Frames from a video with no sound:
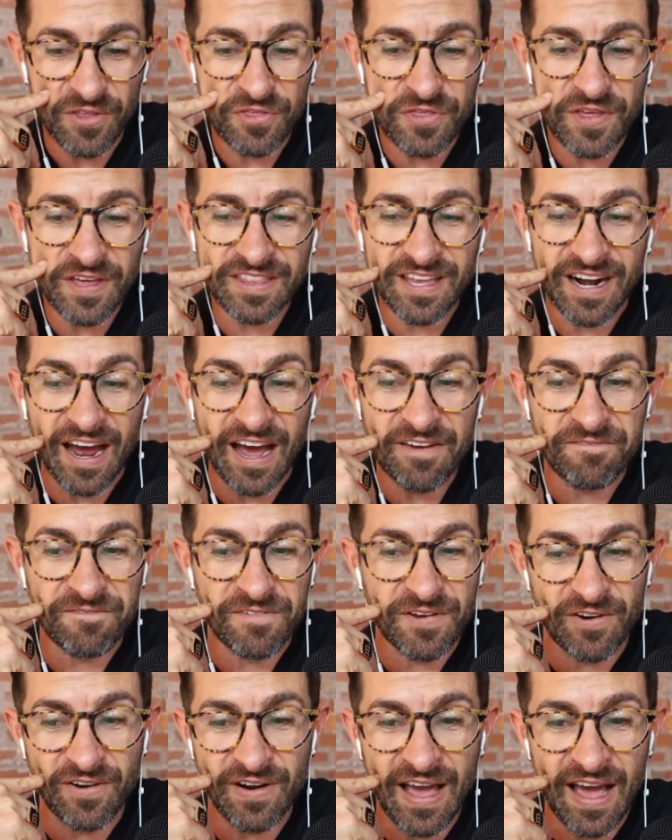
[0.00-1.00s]
thing that I
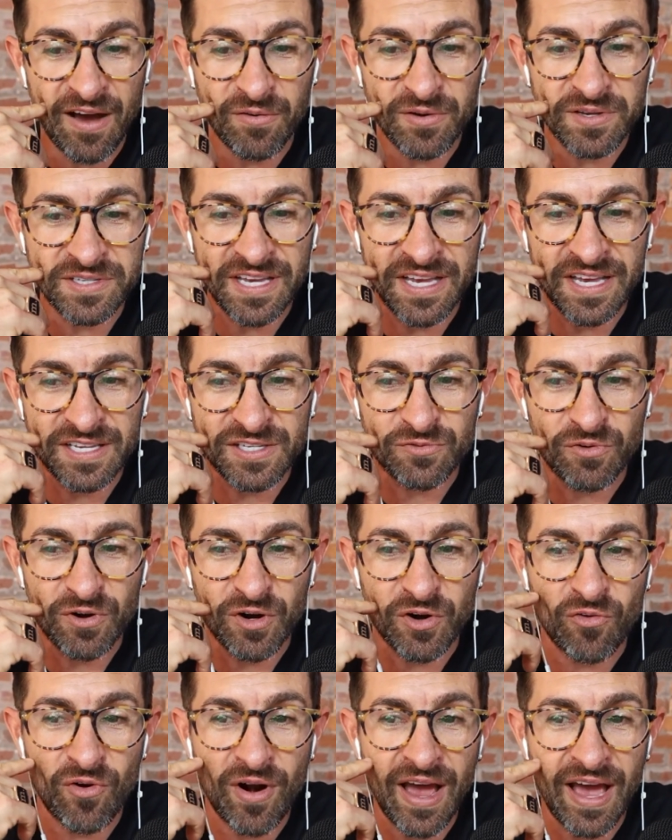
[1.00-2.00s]
fear now is
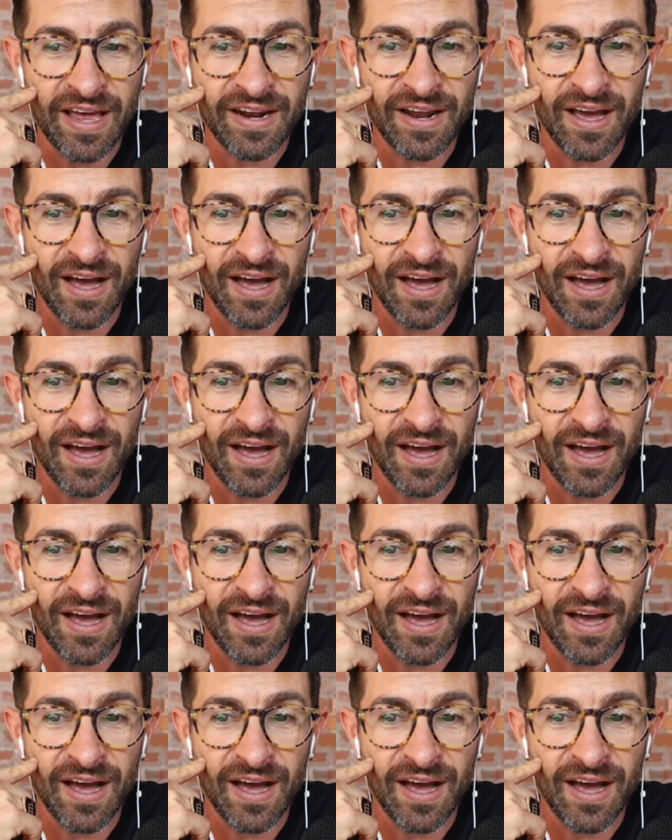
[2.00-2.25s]
regret.